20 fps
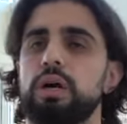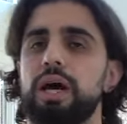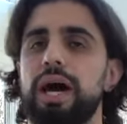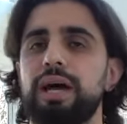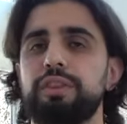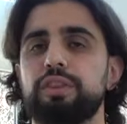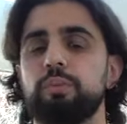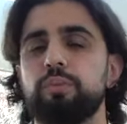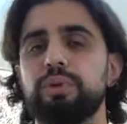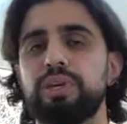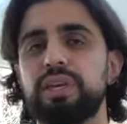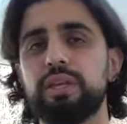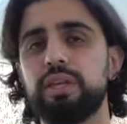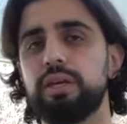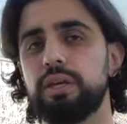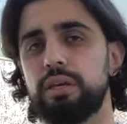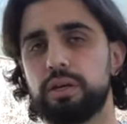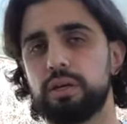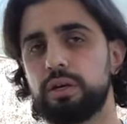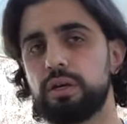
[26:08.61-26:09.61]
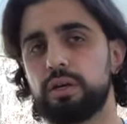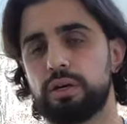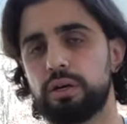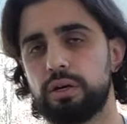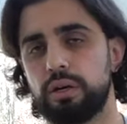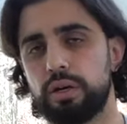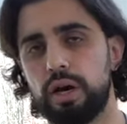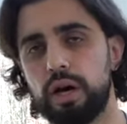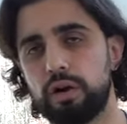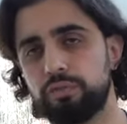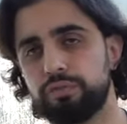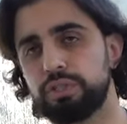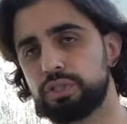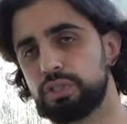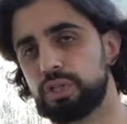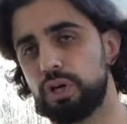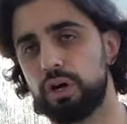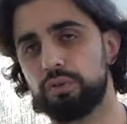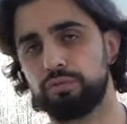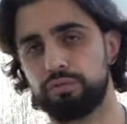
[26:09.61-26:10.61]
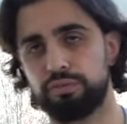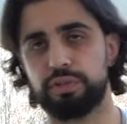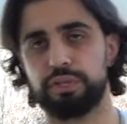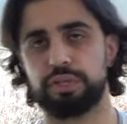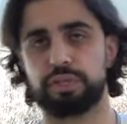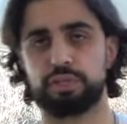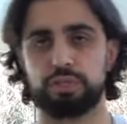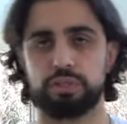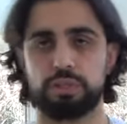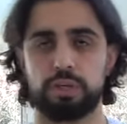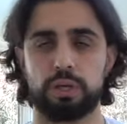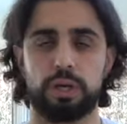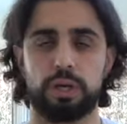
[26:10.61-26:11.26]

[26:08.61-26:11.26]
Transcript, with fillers: At the beginning of this conflict,